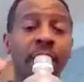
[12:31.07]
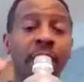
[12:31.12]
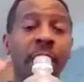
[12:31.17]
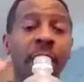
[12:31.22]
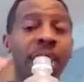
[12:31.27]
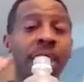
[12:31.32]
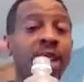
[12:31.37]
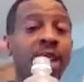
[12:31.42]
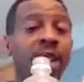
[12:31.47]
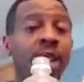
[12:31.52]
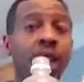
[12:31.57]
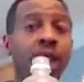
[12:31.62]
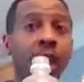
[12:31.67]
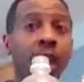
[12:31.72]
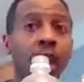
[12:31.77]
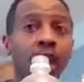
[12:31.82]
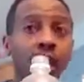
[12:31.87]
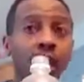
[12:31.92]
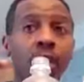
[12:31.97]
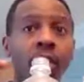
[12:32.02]
I mean,
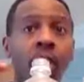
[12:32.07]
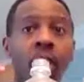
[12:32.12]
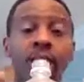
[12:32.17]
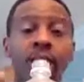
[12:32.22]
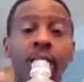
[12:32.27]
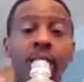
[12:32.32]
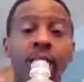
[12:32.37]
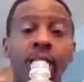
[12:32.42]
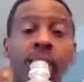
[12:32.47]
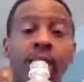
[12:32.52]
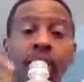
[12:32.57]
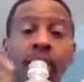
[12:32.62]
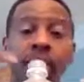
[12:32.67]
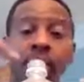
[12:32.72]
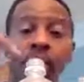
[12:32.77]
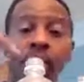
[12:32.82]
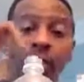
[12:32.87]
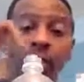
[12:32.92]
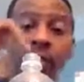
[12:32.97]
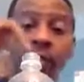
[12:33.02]
all the way to the top.
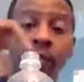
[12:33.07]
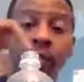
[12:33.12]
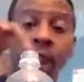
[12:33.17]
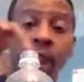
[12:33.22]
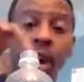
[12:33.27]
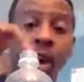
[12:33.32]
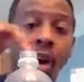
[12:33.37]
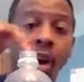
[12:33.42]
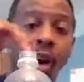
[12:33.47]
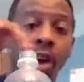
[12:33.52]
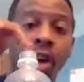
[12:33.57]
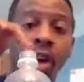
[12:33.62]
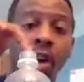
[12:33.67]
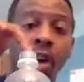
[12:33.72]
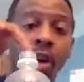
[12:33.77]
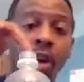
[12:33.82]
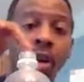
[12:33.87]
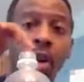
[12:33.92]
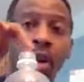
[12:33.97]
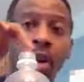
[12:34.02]
So you want to fill it
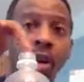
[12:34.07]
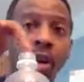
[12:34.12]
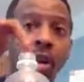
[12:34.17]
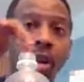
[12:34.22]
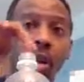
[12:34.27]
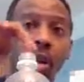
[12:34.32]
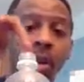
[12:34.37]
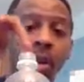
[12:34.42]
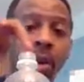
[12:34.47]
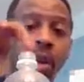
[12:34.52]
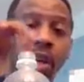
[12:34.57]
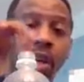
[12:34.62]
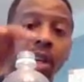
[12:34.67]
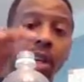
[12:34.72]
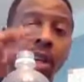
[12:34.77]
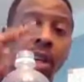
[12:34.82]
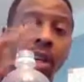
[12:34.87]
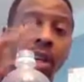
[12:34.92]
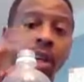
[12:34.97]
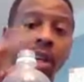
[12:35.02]
all the way
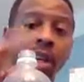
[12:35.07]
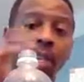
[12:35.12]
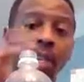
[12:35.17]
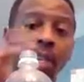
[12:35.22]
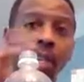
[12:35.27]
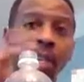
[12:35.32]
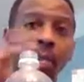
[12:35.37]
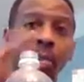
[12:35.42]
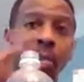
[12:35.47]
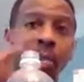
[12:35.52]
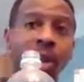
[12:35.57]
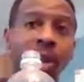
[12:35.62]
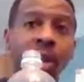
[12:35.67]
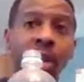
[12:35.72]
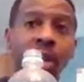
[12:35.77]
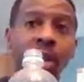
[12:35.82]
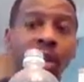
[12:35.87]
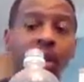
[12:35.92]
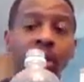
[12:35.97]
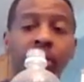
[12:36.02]
to this point
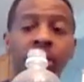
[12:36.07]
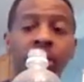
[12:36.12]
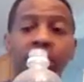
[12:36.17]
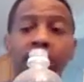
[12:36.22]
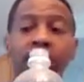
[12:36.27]
here.